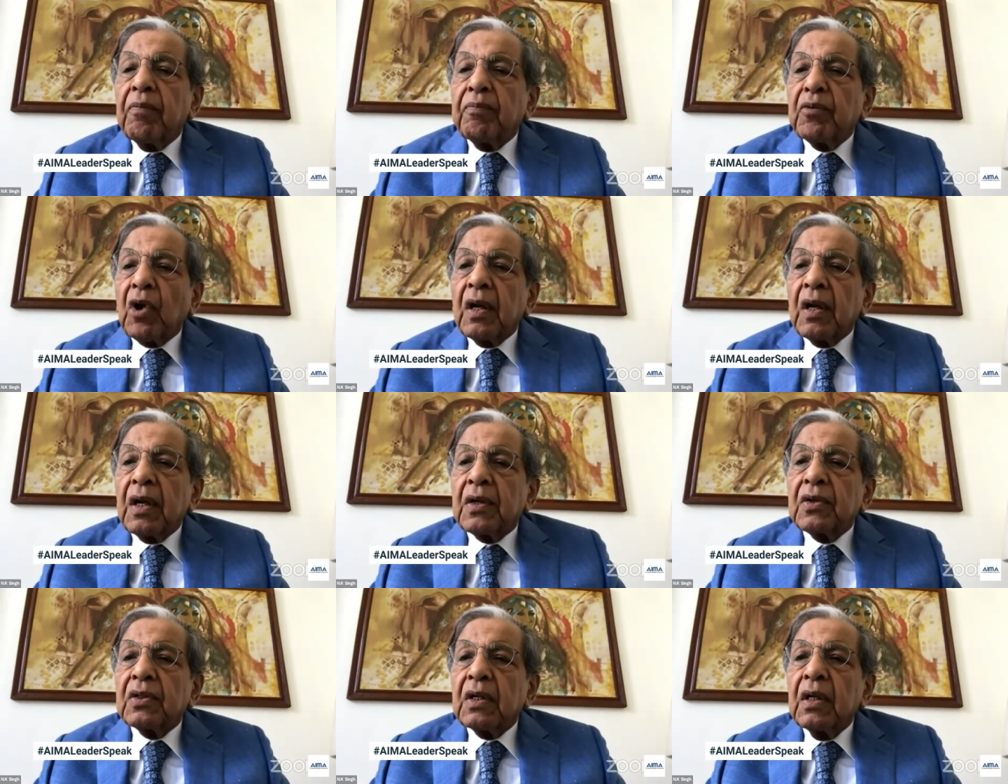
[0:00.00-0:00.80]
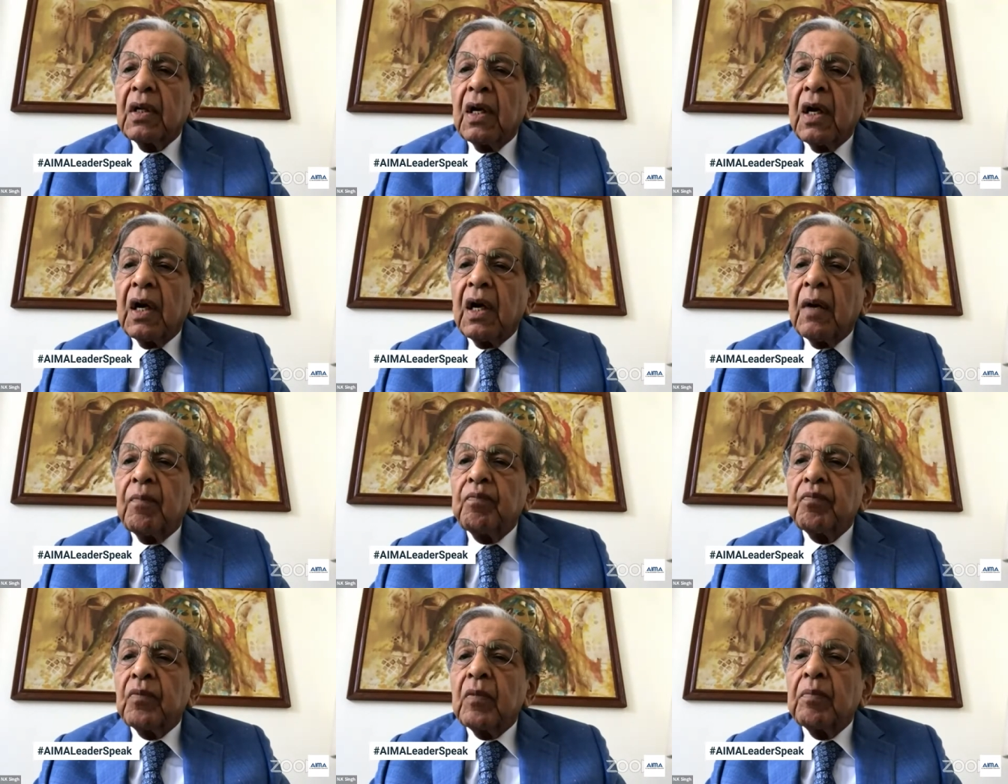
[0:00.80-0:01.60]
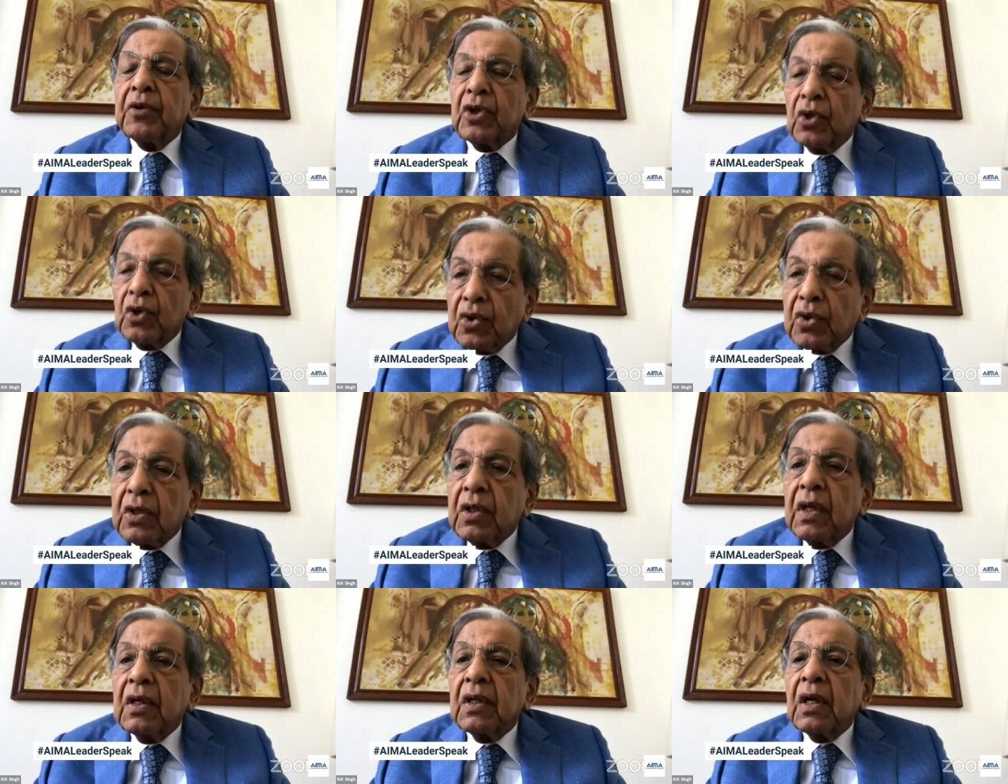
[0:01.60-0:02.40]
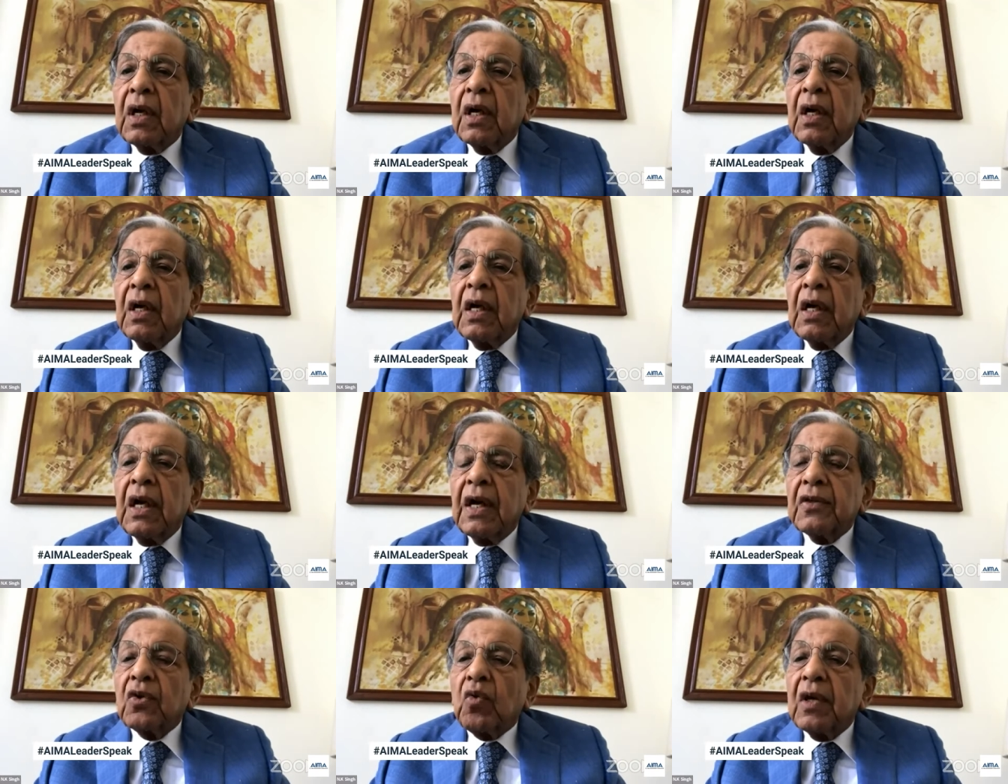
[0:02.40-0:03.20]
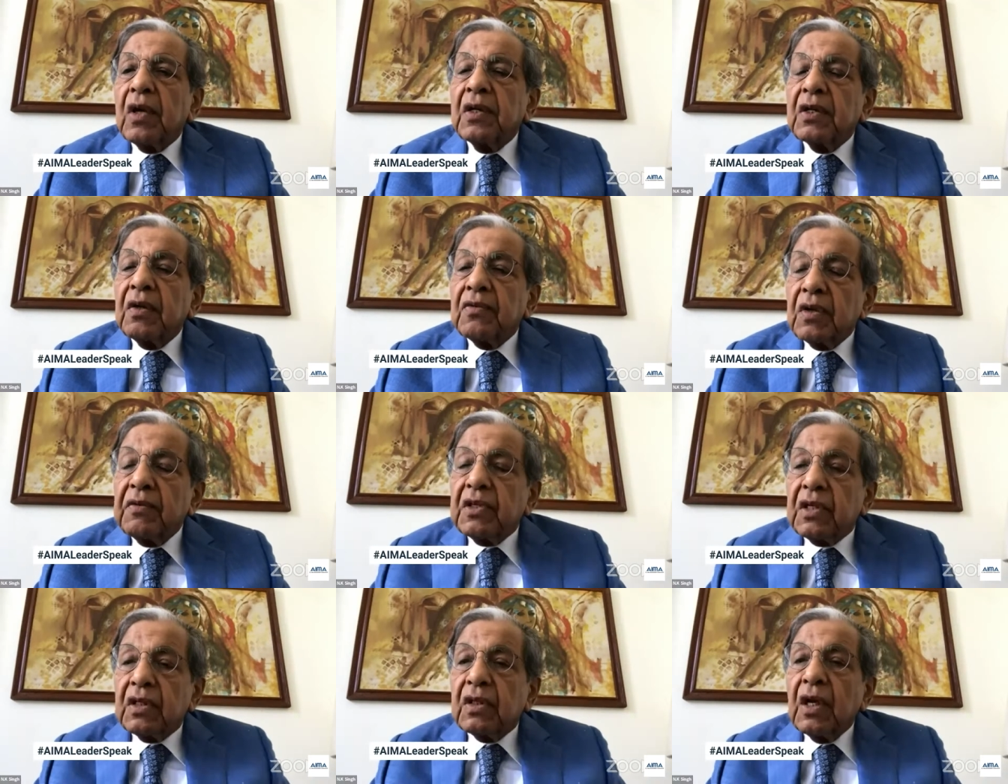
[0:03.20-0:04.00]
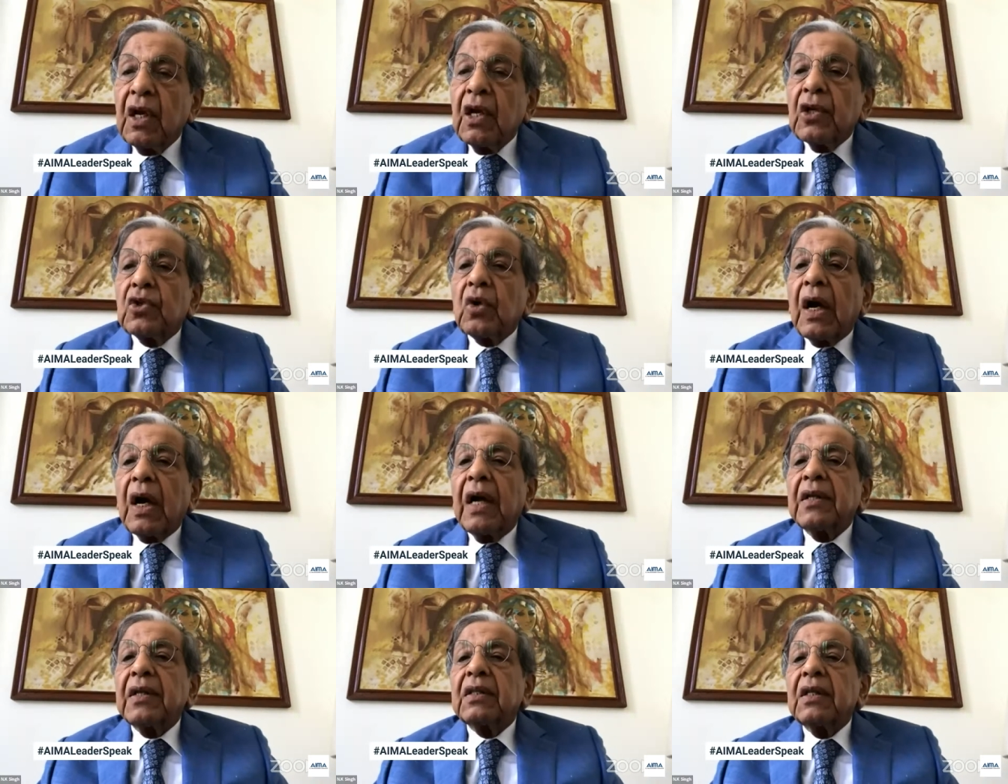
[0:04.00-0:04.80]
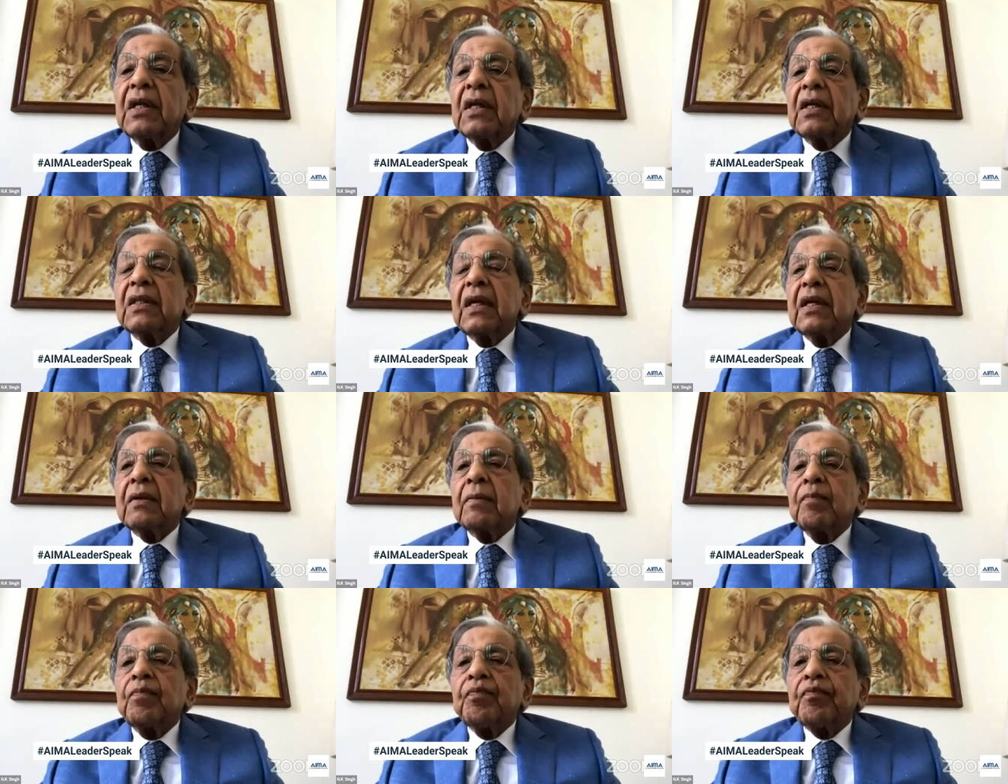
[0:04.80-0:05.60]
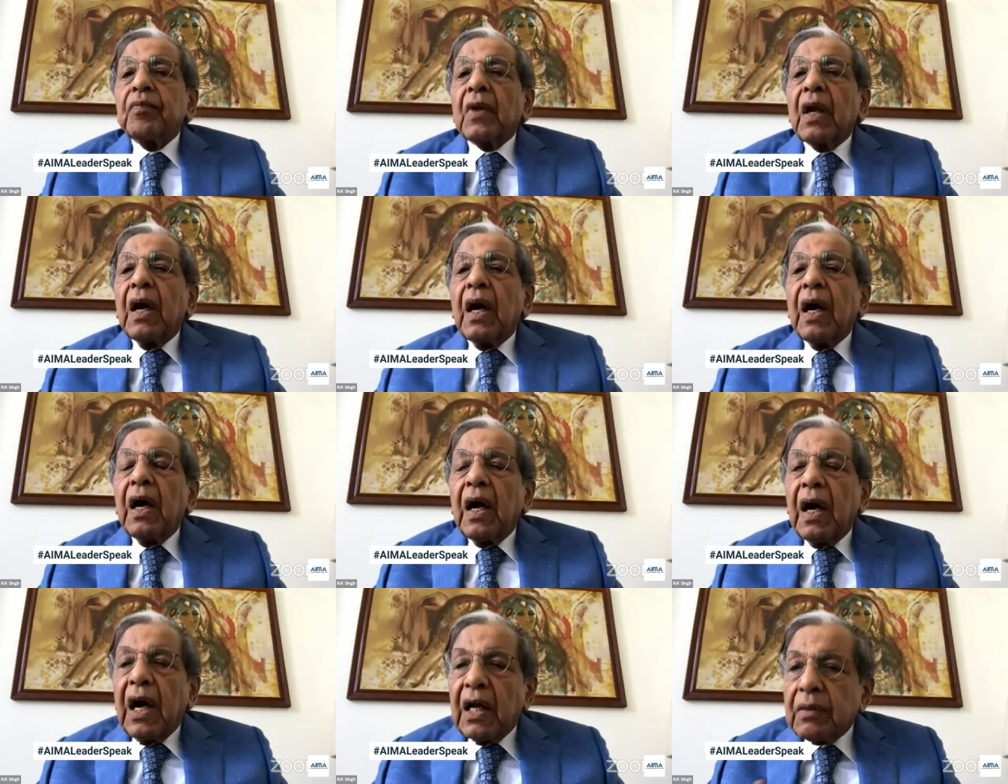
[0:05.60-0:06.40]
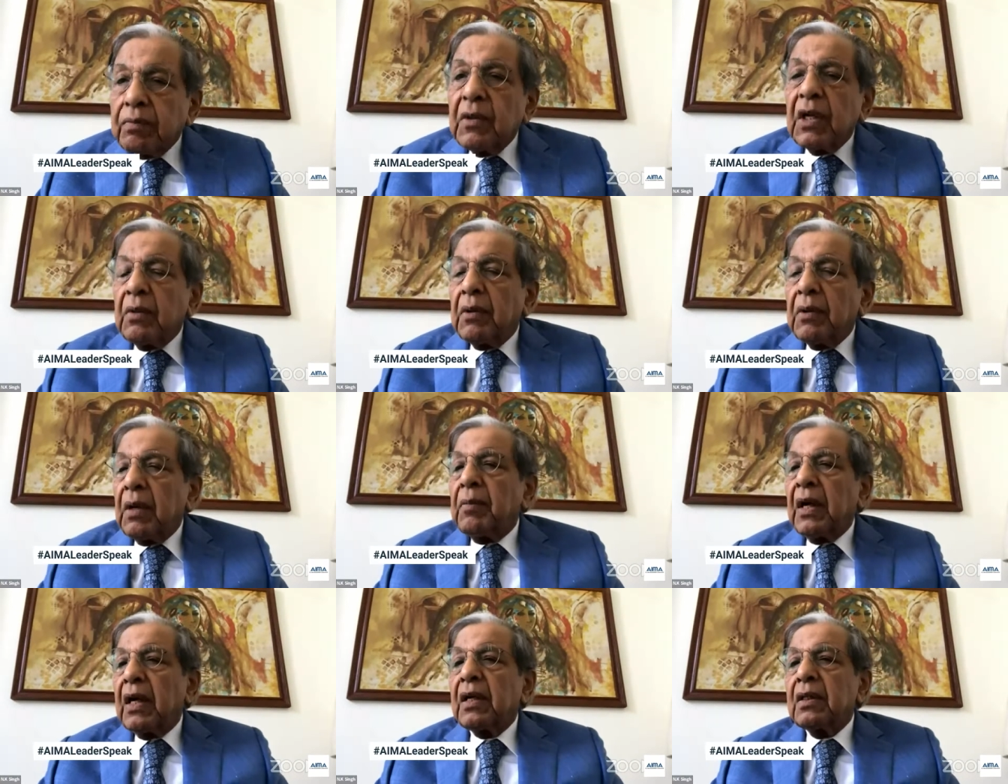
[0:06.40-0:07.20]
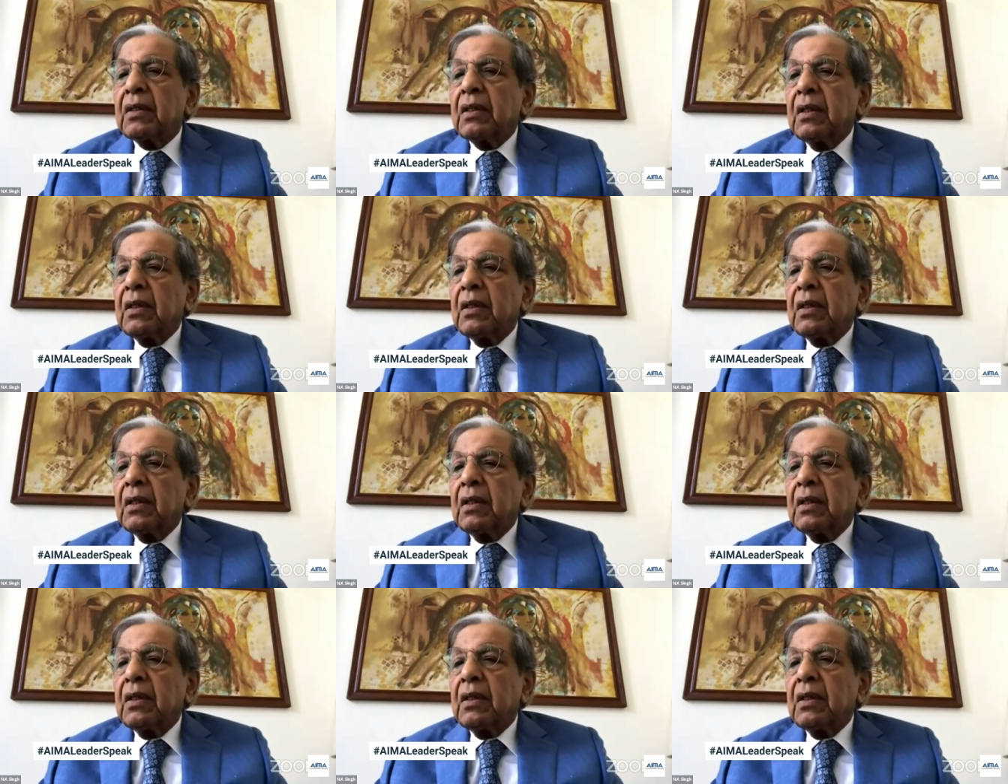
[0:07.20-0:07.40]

products produced in India and the quality of services. So I think that Atmanirbhar Bharat